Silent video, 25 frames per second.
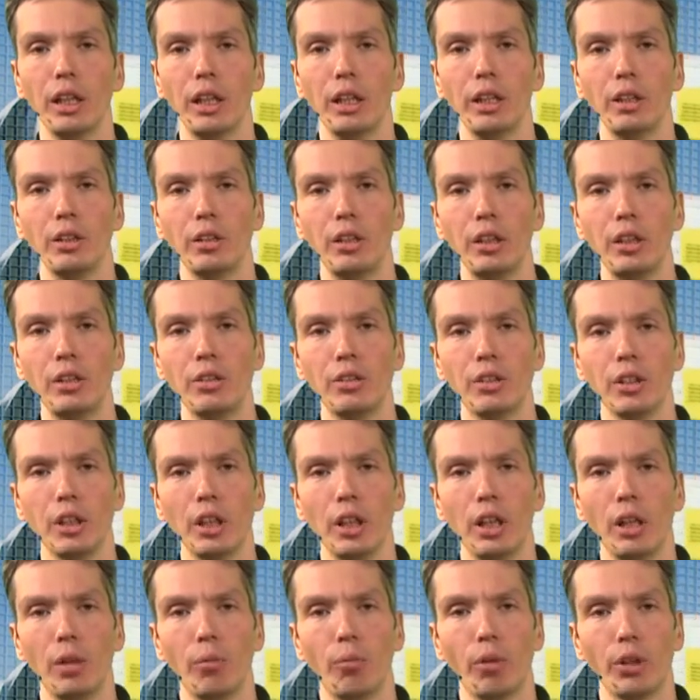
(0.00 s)
Indeed,
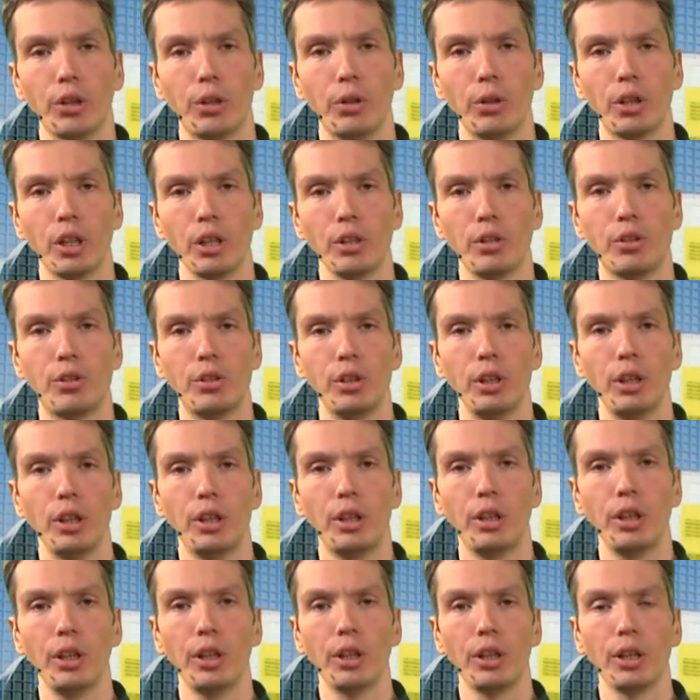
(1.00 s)
what you can see
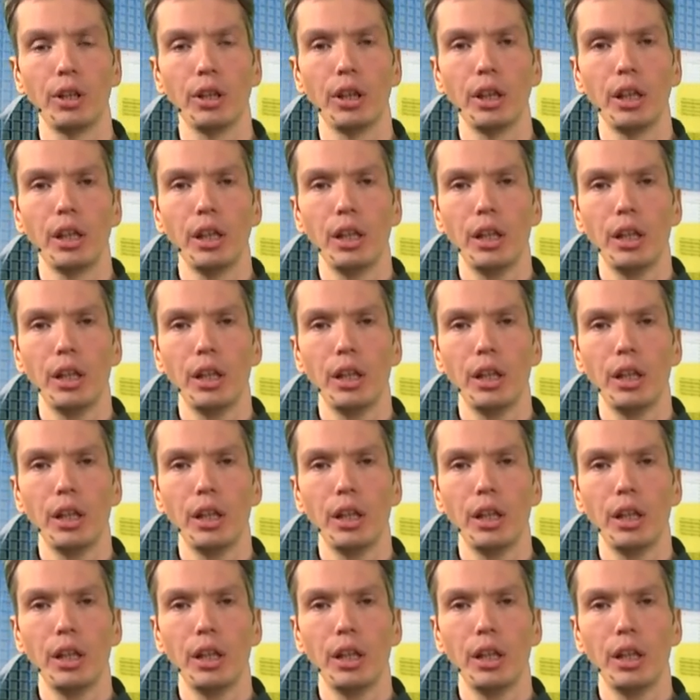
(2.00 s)
here